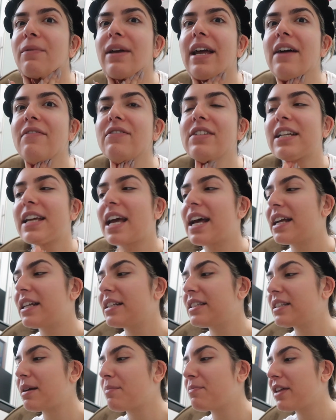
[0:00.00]
We have to
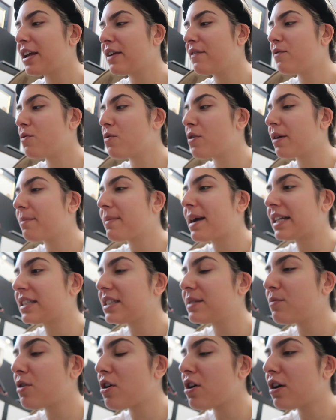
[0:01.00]
get something for
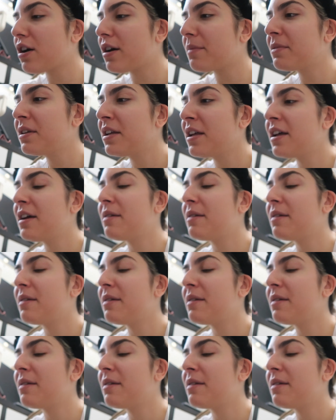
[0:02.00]
Matt's mom,